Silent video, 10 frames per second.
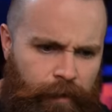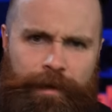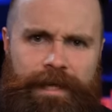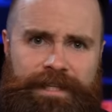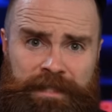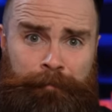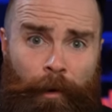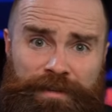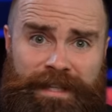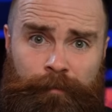Can we
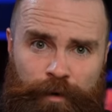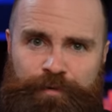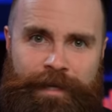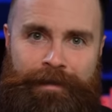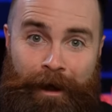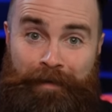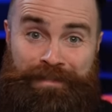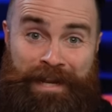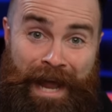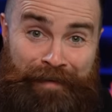expose them? Which we
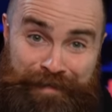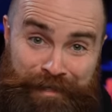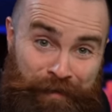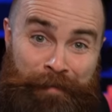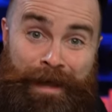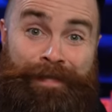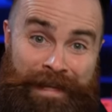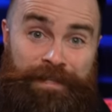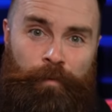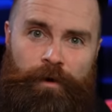often have to do to make
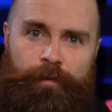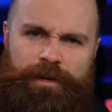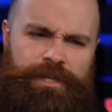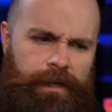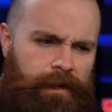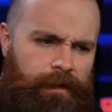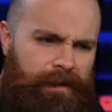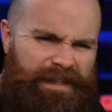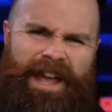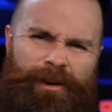things work, which
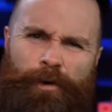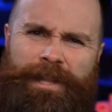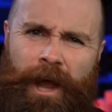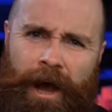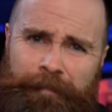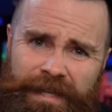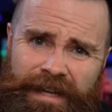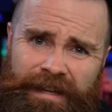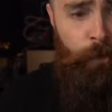is that our only option?